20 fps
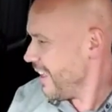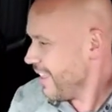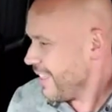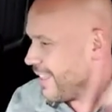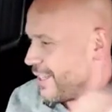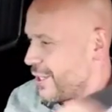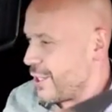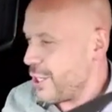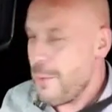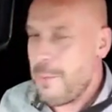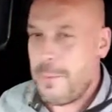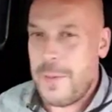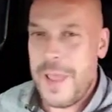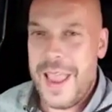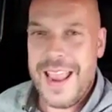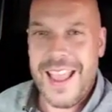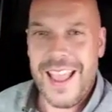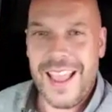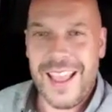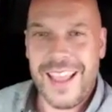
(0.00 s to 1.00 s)
It should
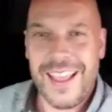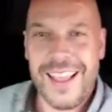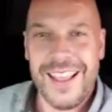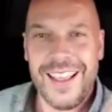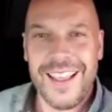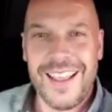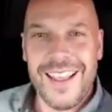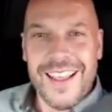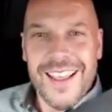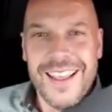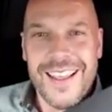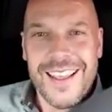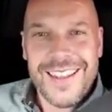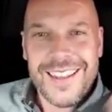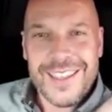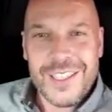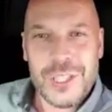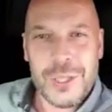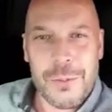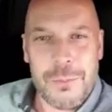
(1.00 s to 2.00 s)
be,
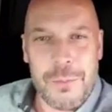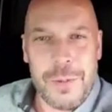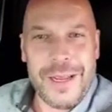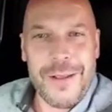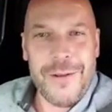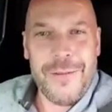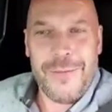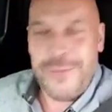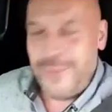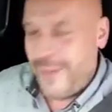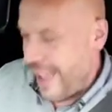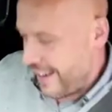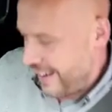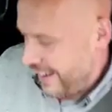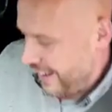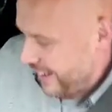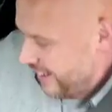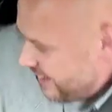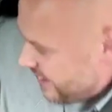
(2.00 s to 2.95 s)
should be good fun.